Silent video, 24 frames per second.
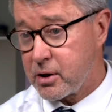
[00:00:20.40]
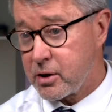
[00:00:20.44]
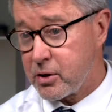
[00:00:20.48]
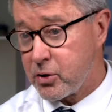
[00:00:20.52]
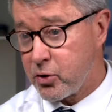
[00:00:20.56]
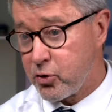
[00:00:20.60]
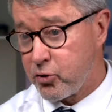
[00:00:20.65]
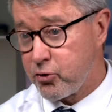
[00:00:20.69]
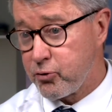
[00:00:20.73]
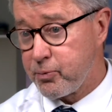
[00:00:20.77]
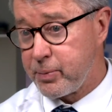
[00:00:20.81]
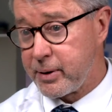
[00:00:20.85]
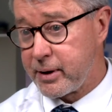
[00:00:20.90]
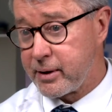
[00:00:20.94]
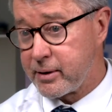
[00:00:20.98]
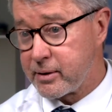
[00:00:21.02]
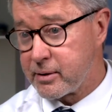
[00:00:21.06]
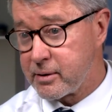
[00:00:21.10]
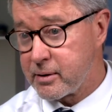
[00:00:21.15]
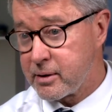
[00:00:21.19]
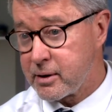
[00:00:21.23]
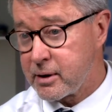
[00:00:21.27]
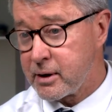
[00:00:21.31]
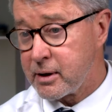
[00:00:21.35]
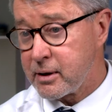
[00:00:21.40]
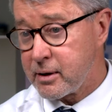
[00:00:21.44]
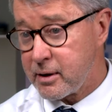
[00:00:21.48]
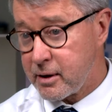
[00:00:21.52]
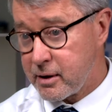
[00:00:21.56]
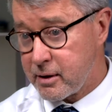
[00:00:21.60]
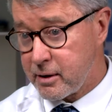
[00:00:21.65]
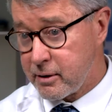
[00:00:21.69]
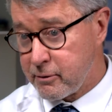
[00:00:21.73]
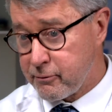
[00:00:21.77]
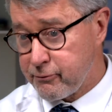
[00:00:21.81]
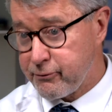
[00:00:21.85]
who've been
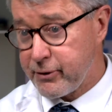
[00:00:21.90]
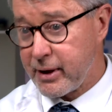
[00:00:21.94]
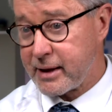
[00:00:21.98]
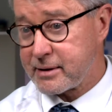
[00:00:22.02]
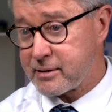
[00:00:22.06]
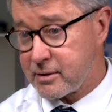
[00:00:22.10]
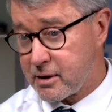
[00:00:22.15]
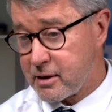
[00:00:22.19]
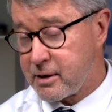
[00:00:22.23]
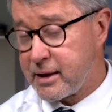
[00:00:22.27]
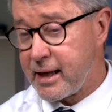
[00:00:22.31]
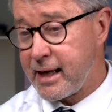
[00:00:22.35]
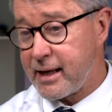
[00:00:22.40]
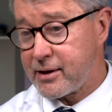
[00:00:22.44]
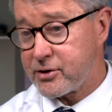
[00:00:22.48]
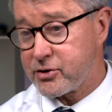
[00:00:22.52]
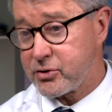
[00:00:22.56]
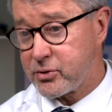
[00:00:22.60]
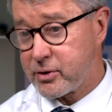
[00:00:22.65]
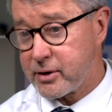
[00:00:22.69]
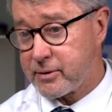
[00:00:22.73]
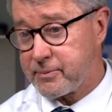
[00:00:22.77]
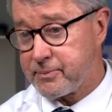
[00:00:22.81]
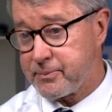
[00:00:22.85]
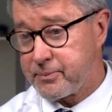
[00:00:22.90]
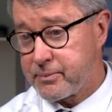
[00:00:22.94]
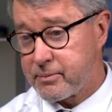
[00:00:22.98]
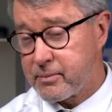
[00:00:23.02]
infected naturally.